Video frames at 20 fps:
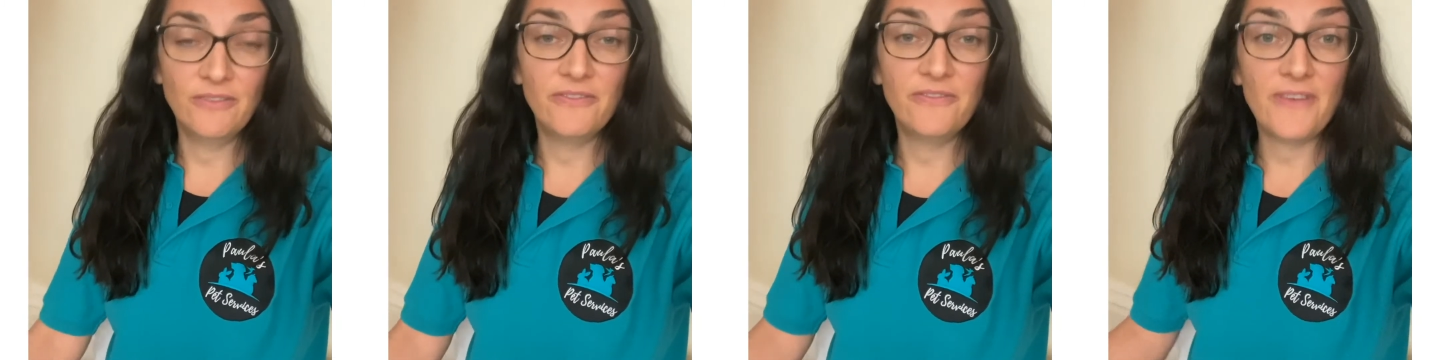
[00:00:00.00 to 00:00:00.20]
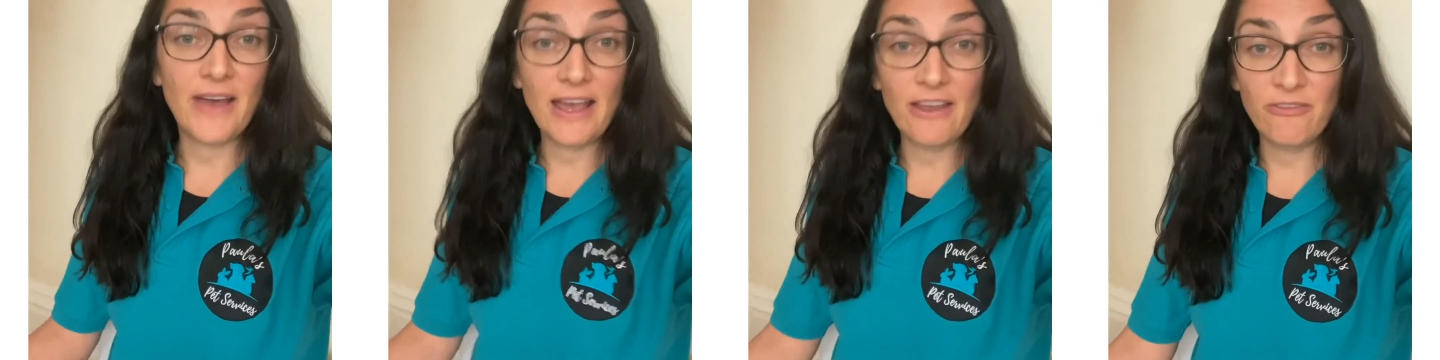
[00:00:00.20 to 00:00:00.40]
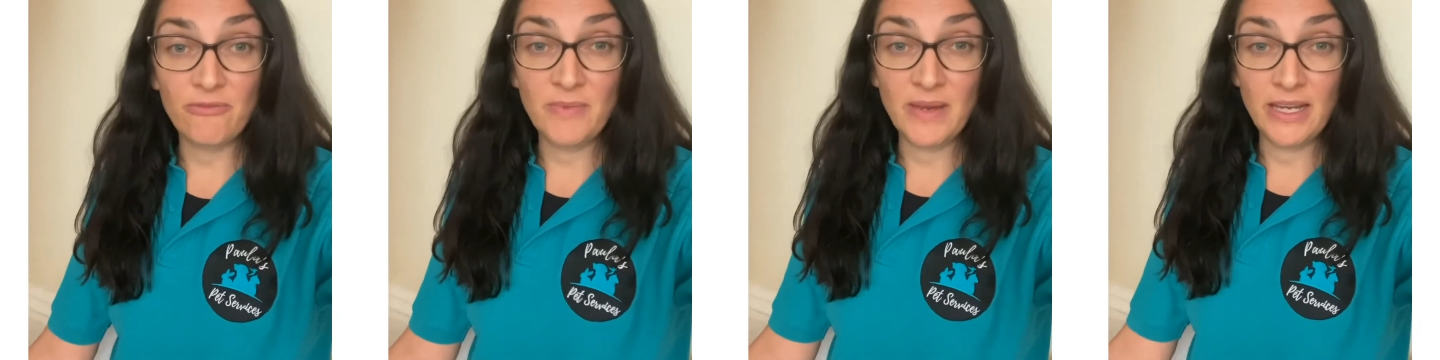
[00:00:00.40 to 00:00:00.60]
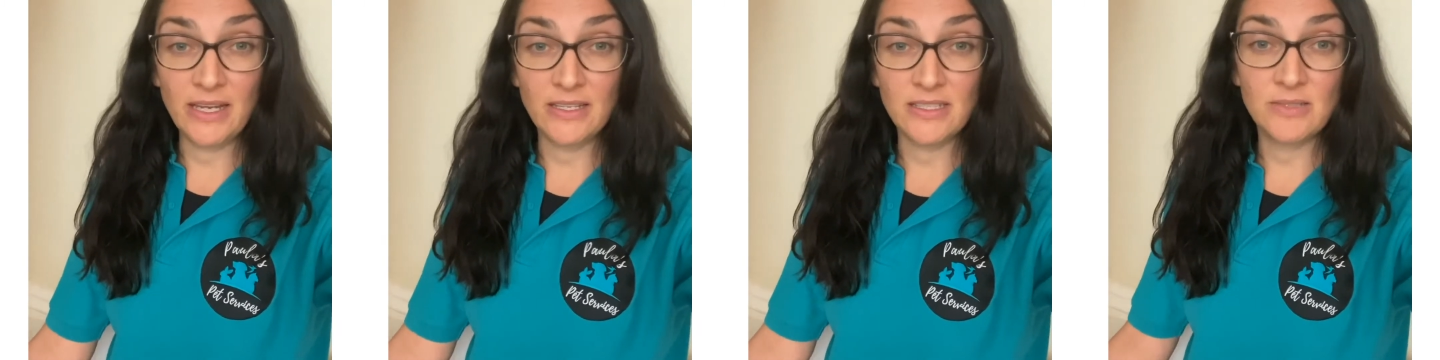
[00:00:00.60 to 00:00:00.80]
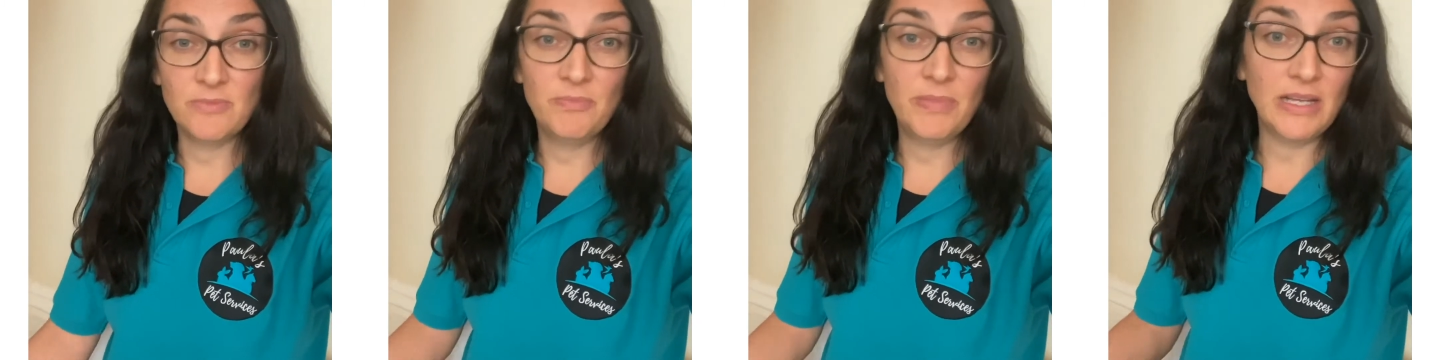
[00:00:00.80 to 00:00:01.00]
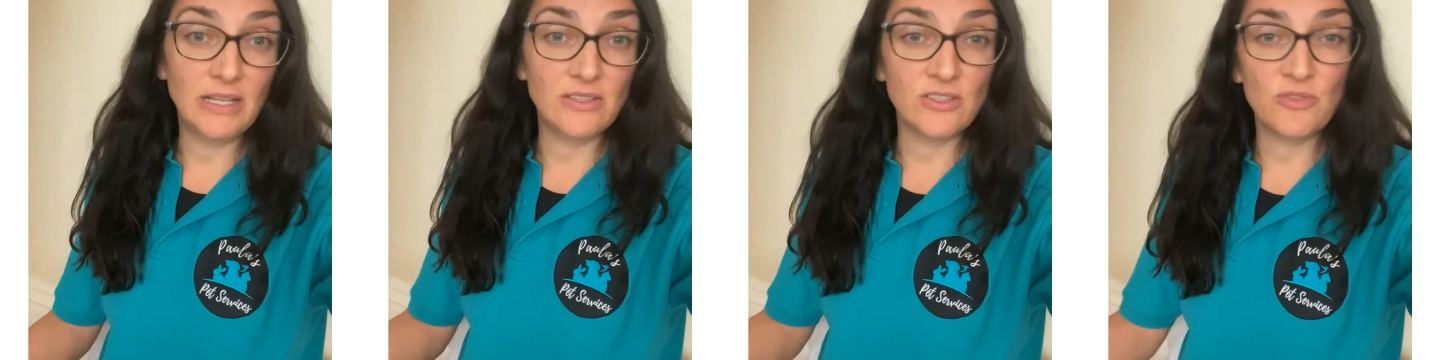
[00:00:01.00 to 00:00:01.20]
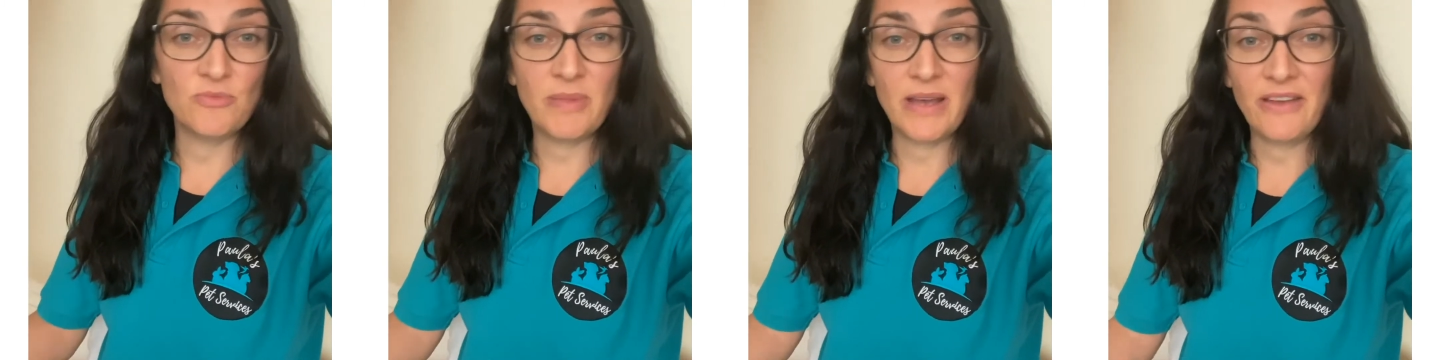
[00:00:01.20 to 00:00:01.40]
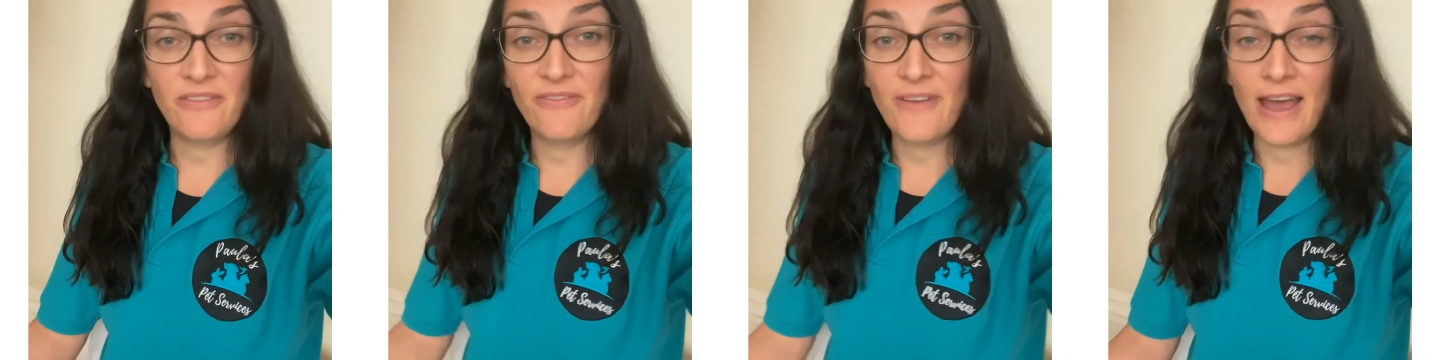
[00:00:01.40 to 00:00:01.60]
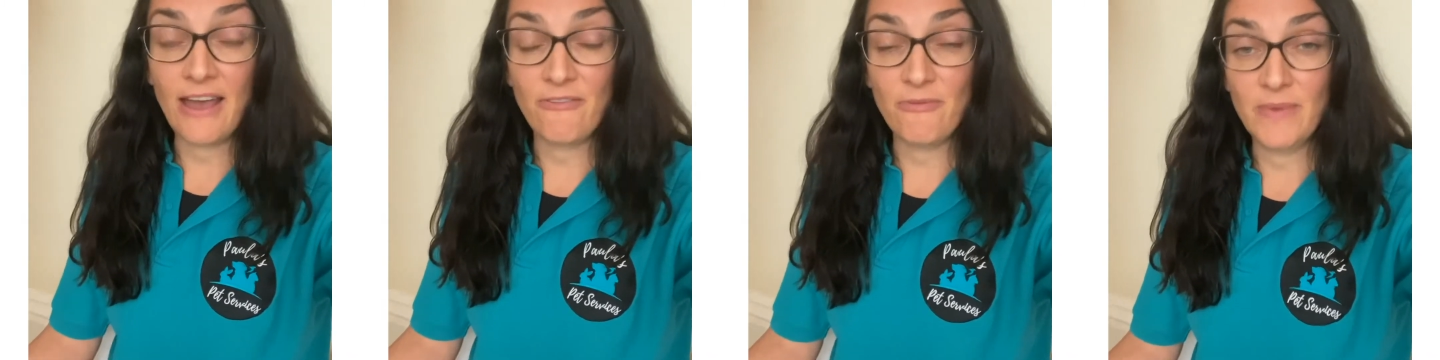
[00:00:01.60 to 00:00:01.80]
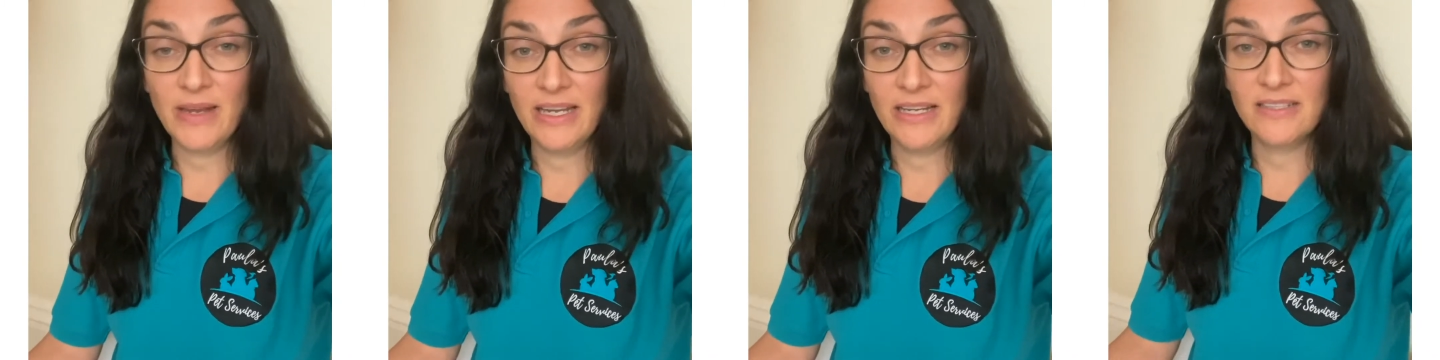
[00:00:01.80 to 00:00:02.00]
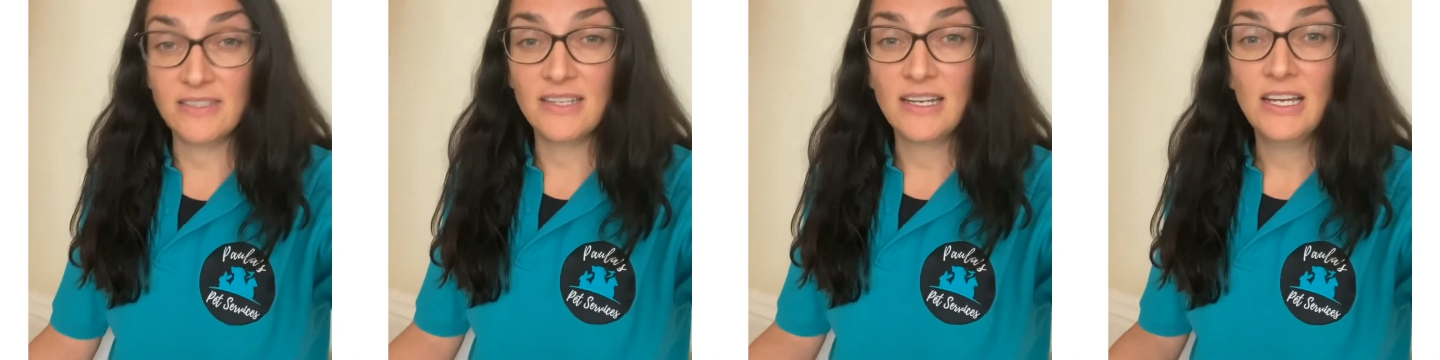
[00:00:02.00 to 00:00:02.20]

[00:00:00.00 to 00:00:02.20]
5 minutes, build it up by 5 minutes.